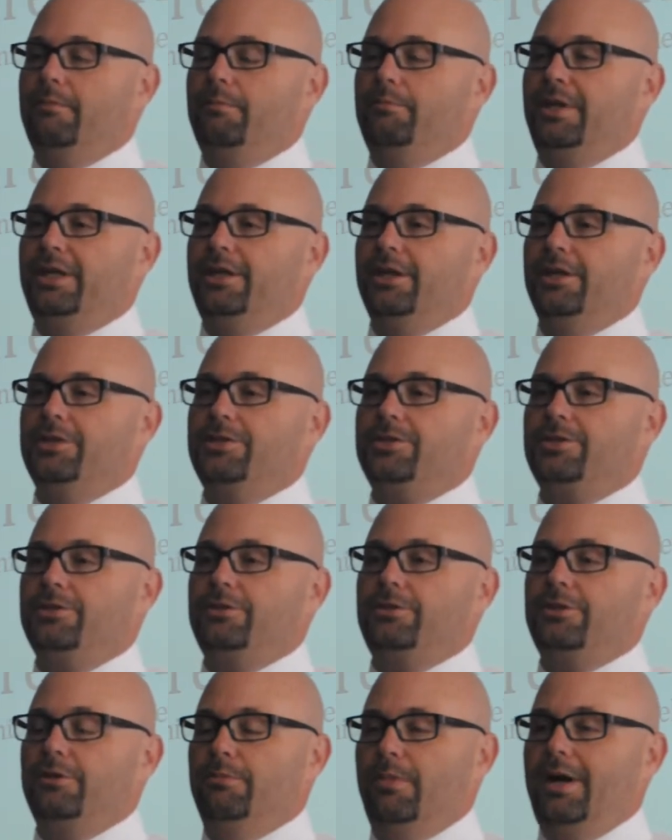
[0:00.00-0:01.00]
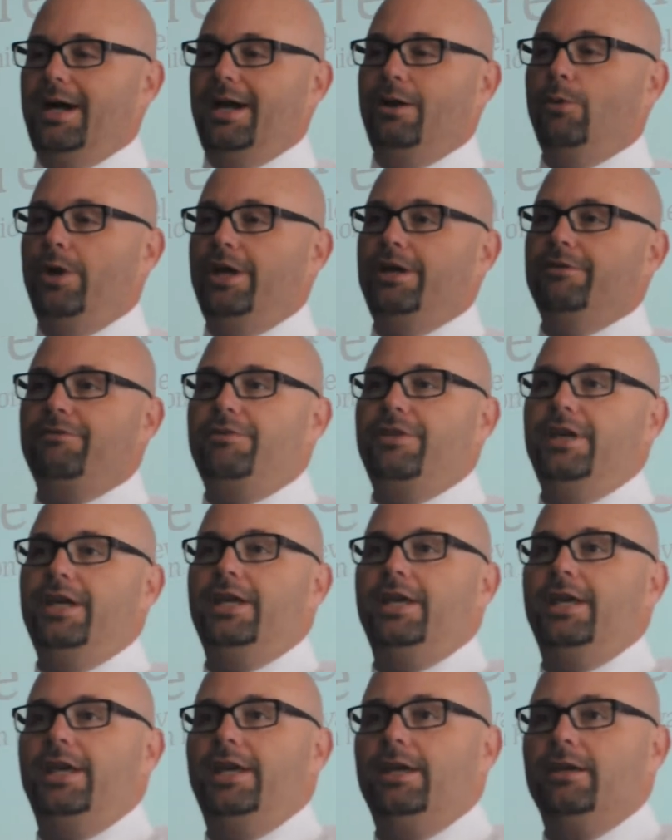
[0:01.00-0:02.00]
Because to my way of
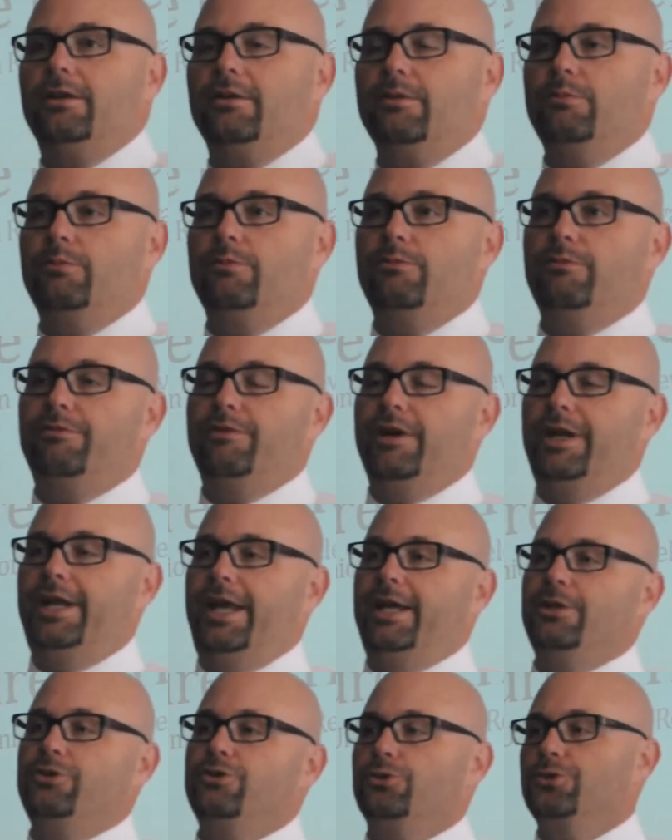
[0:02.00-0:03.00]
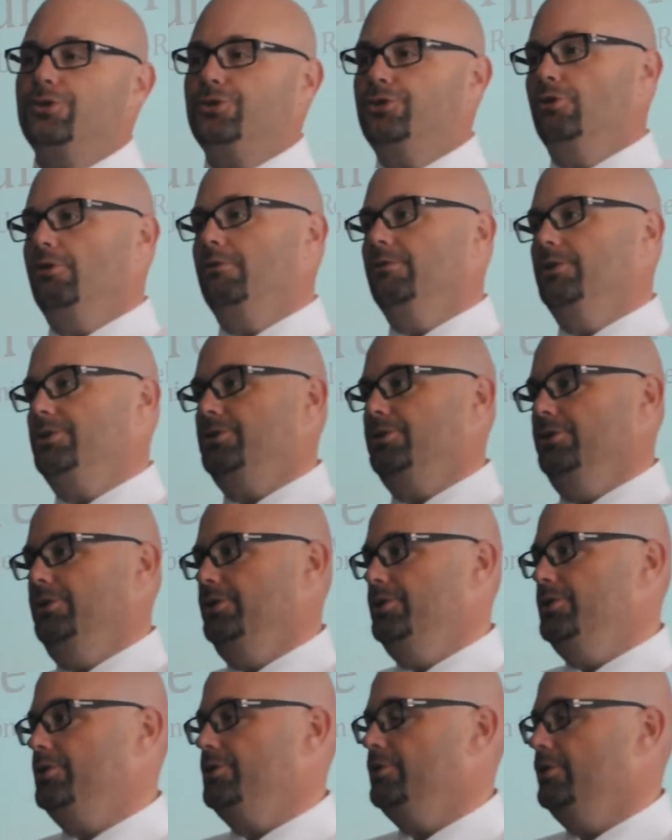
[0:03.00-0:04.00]
thinking, financial
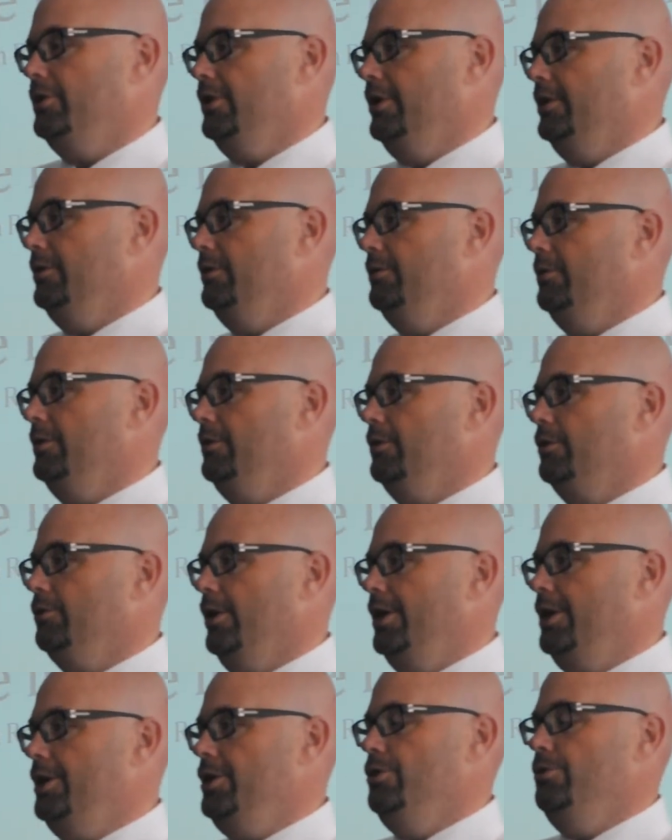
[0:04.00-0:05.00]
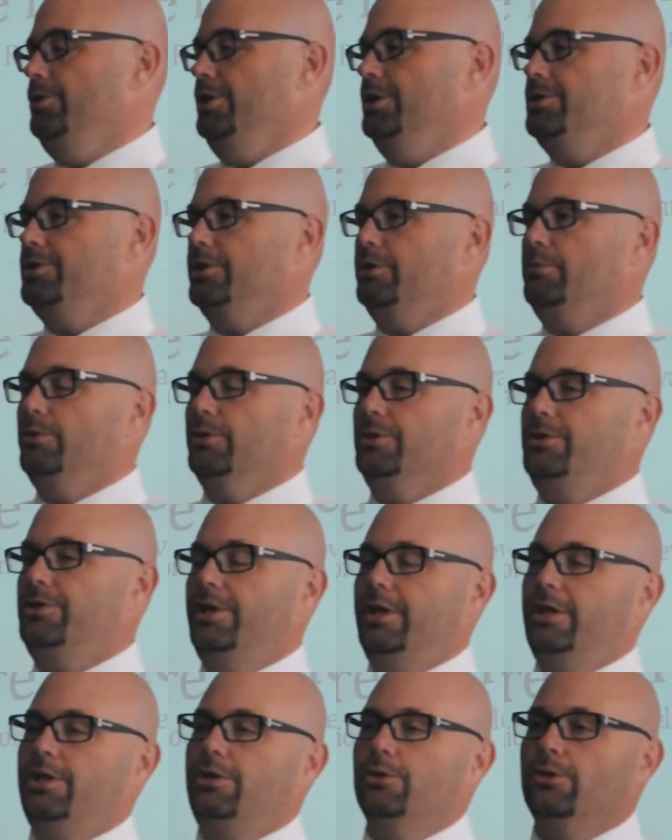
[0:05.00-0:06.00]
services and credit unions in
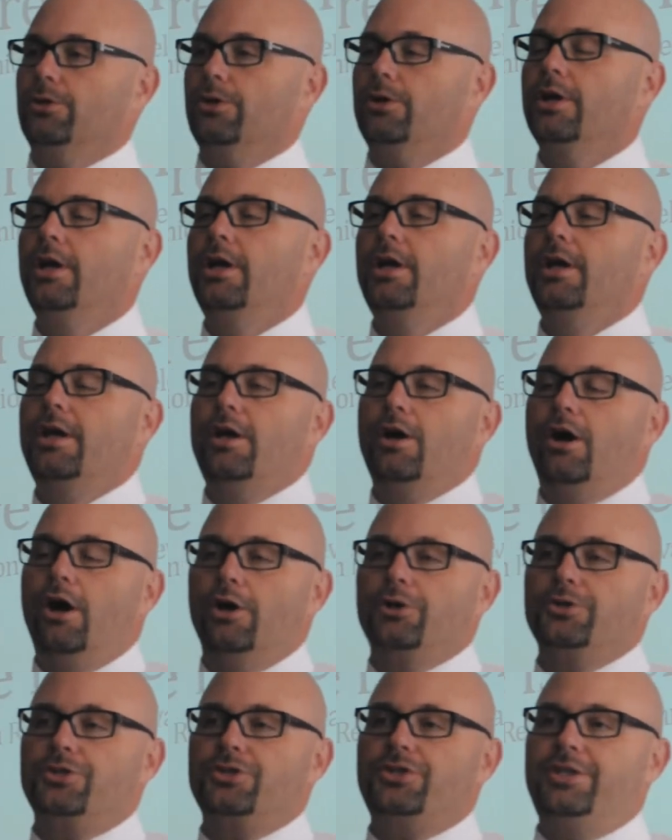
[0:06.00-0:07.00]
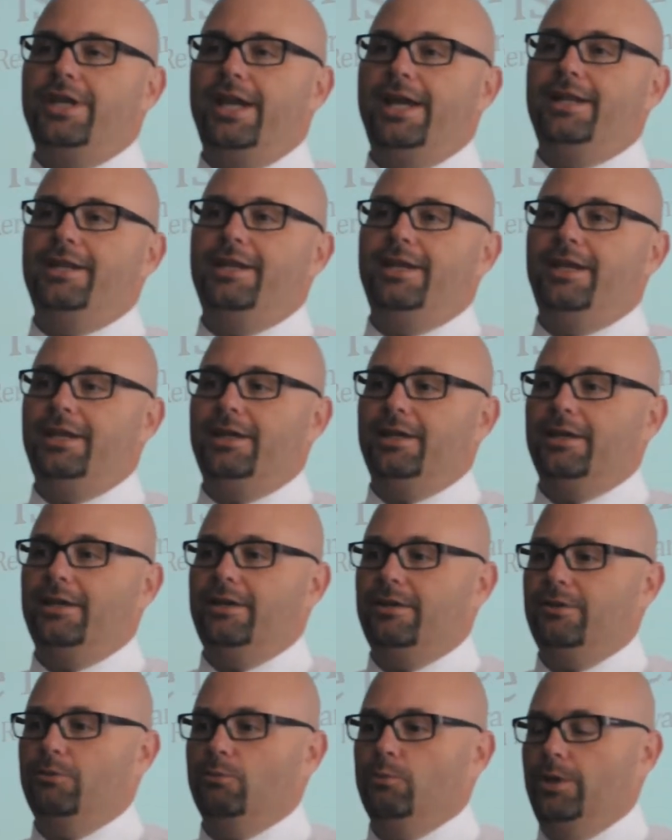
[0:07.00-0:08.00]
particular are standing
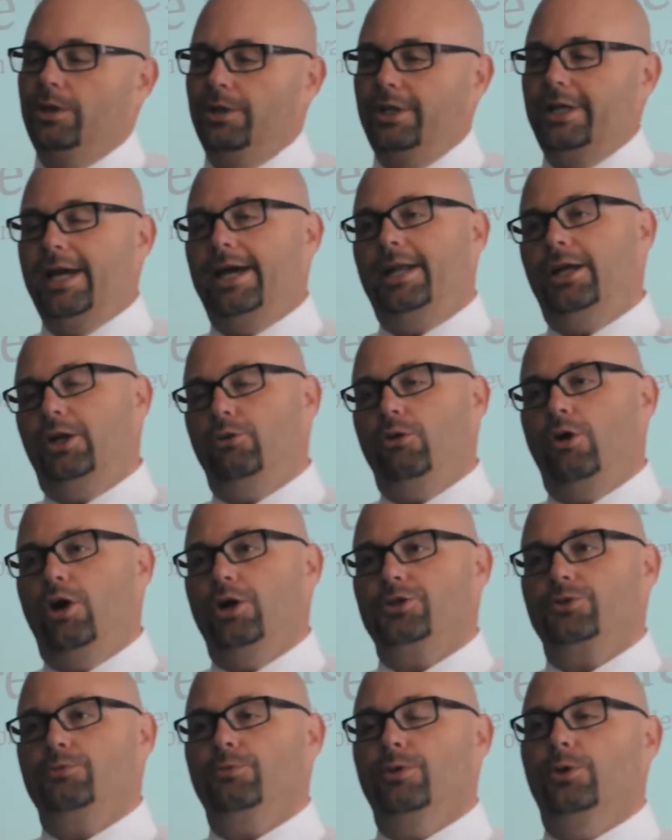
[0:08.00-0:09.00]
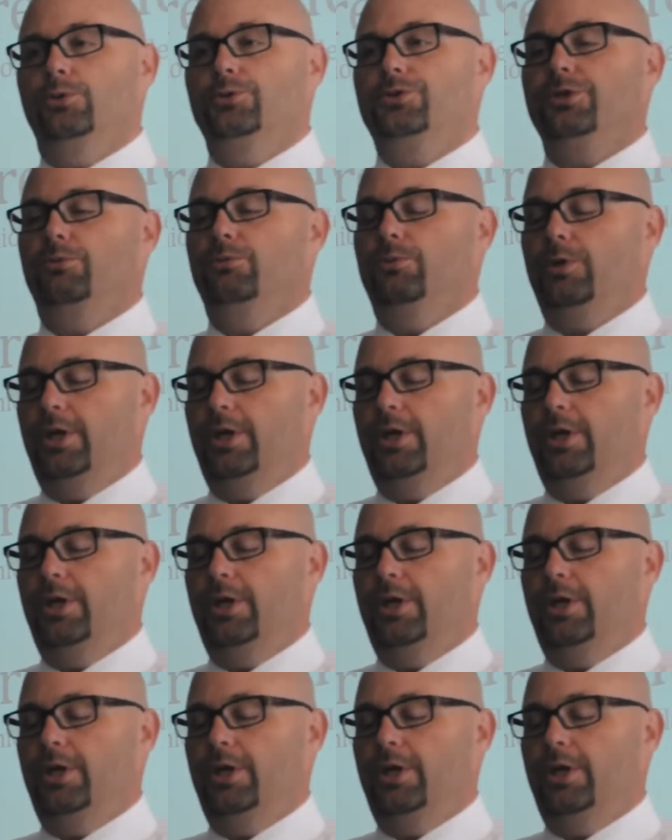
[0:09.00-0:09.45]
really at a crossroads.